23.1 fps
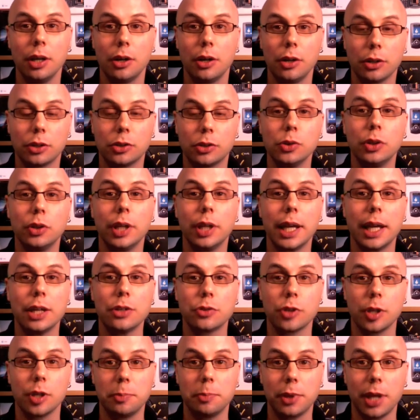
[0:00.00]
or Google
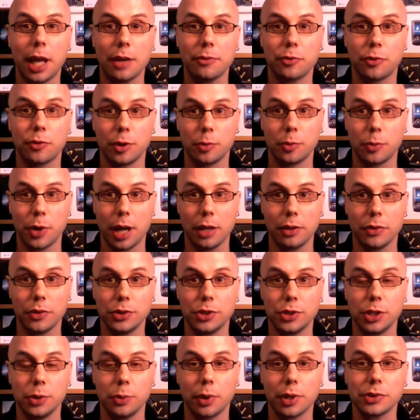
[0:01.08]
Android platform, rather. The
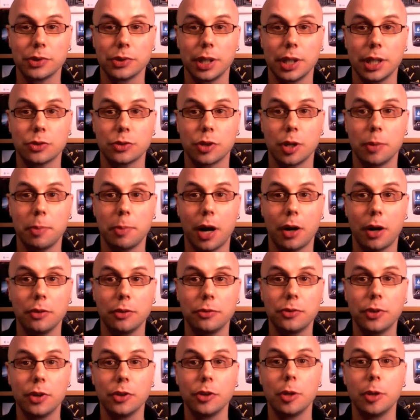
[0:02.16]
G1 is an Android-powered phone.